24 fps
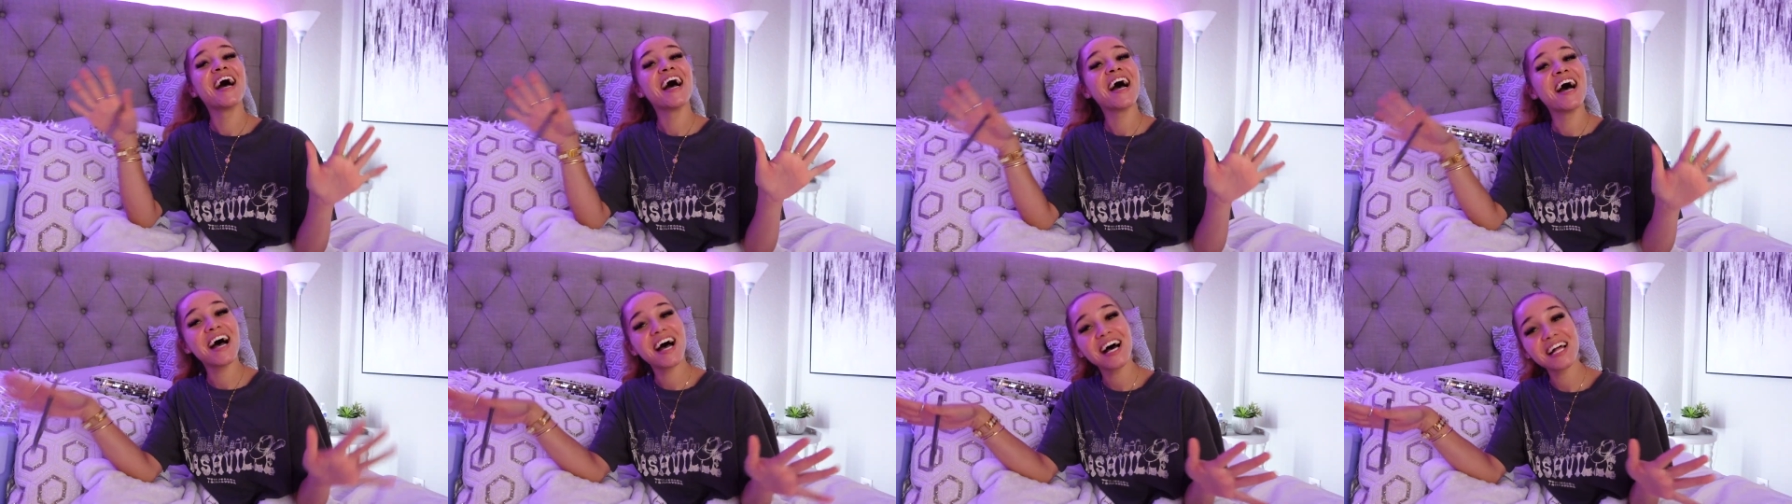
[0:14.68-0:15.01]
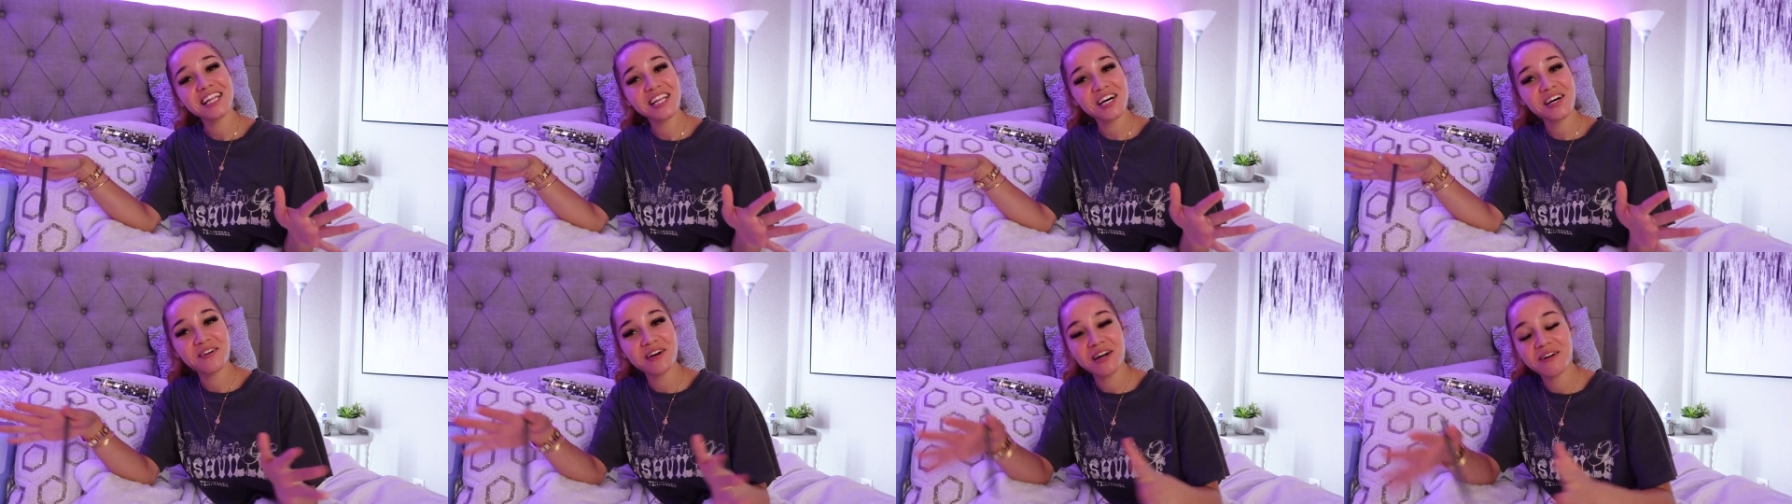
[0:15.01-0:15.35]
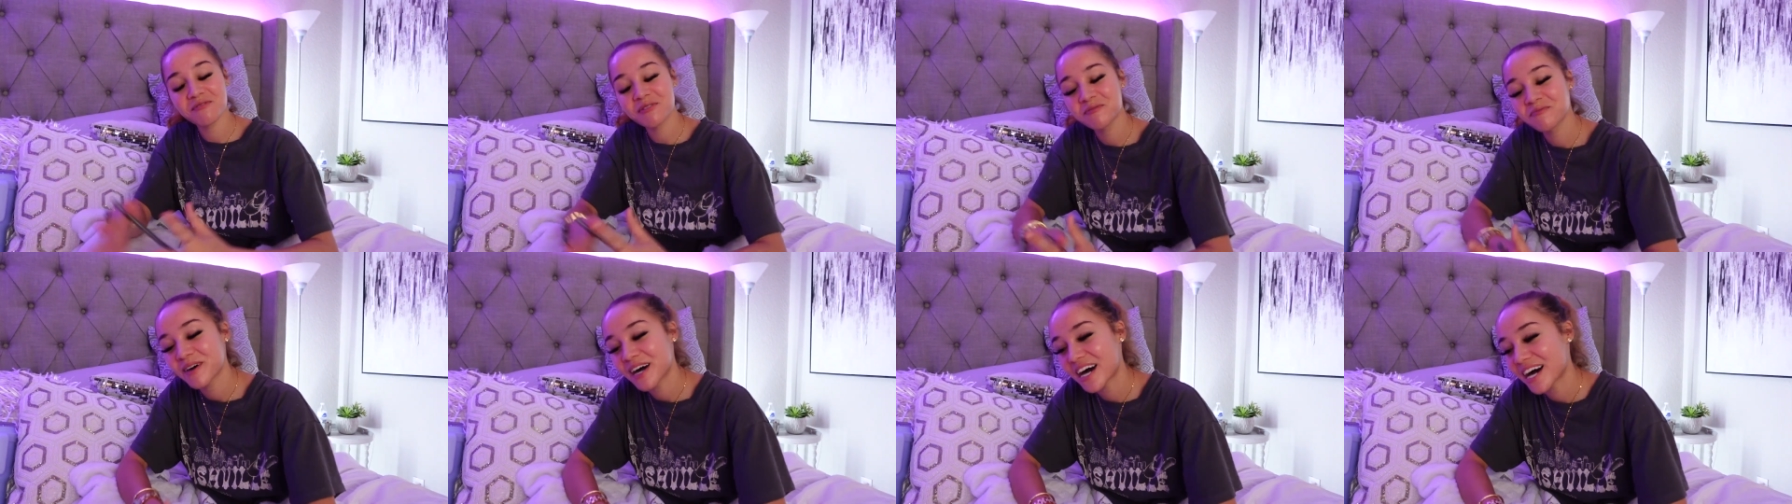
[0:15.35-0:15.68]
Hello,
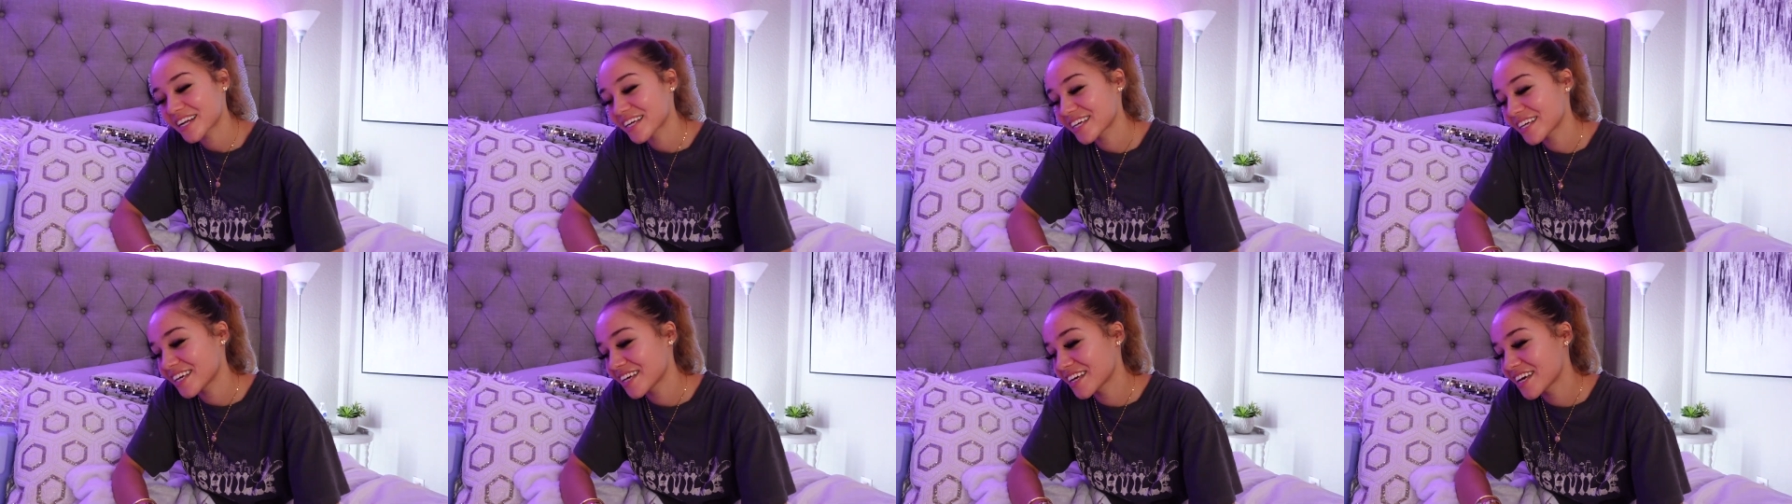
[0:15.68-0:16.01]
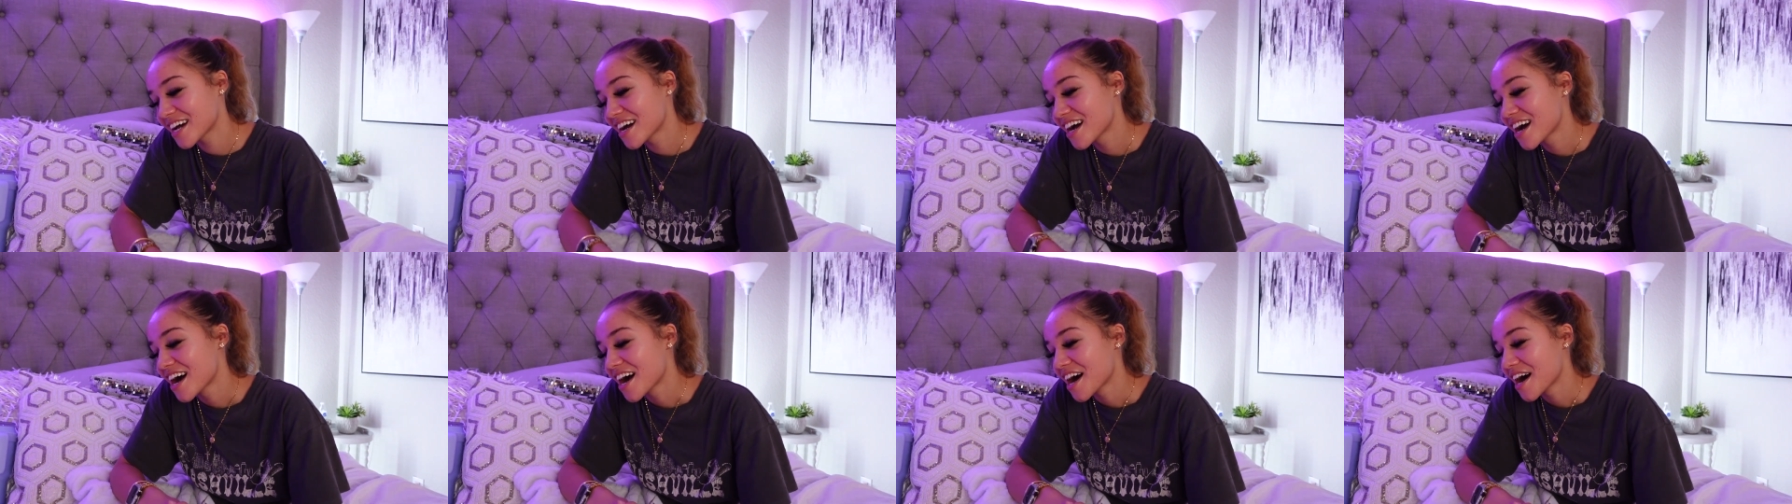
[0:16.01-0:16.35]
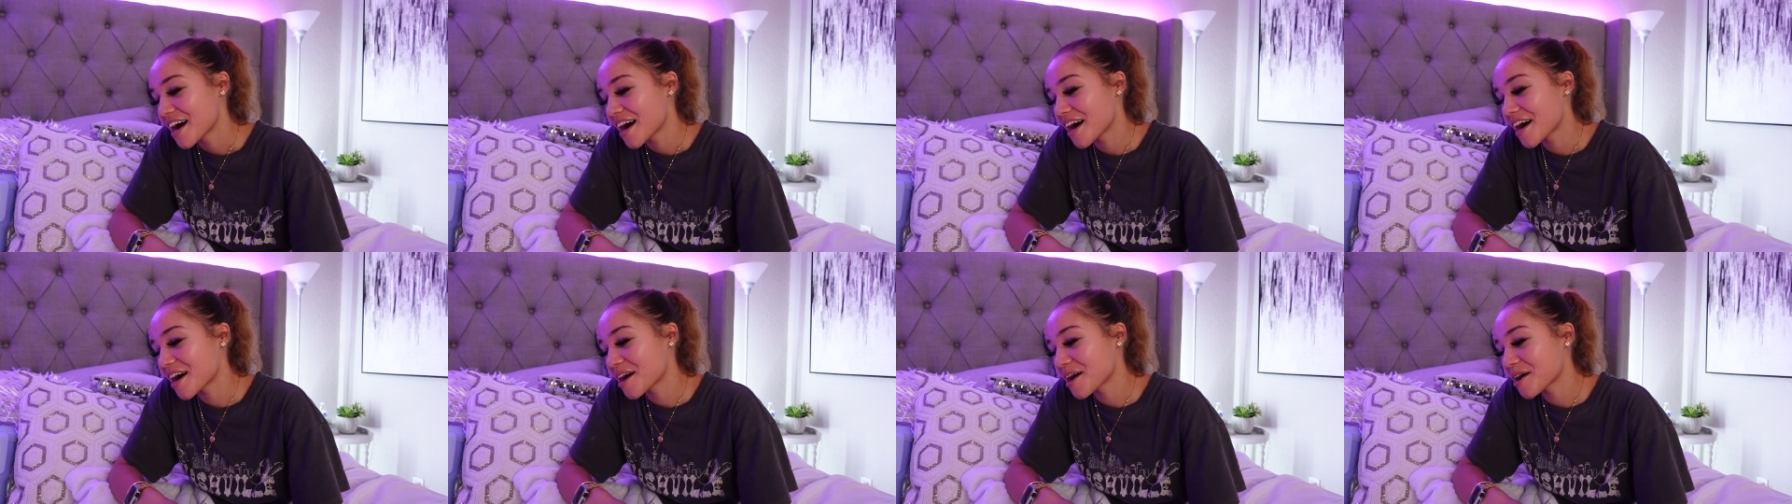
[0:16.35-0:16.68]
everybody.
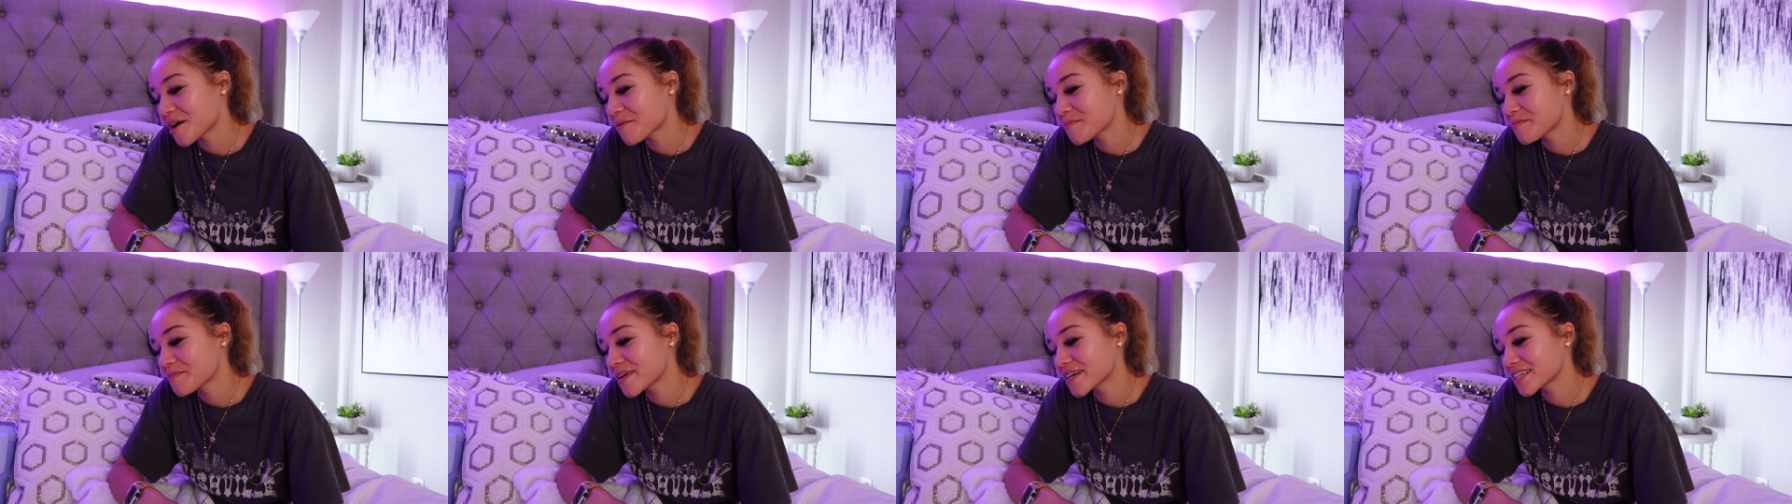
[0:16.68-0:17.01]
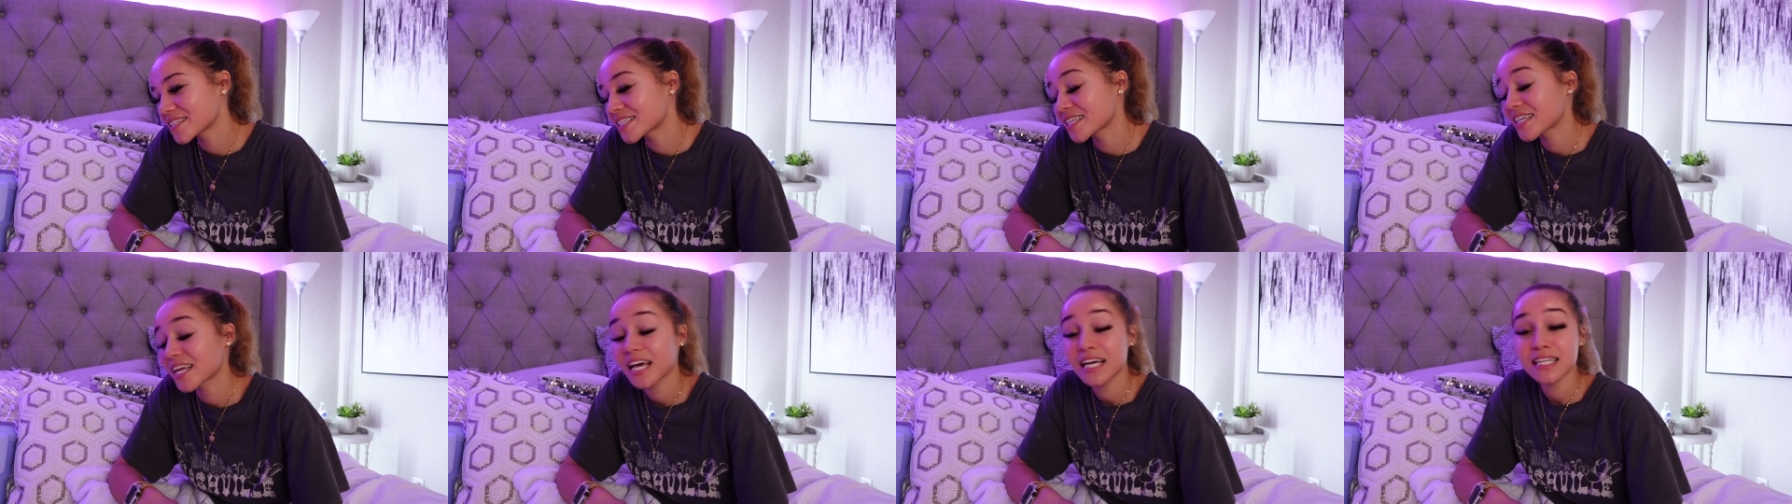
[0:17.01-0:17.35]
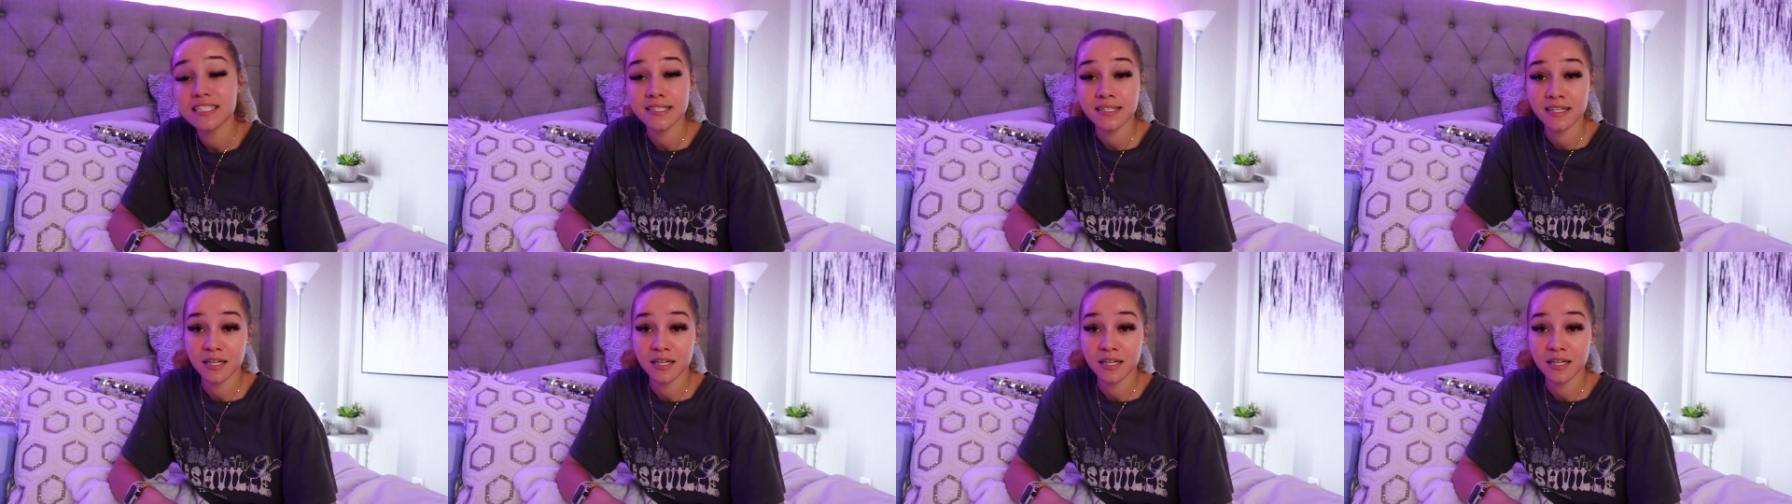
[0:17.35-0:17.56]
Today's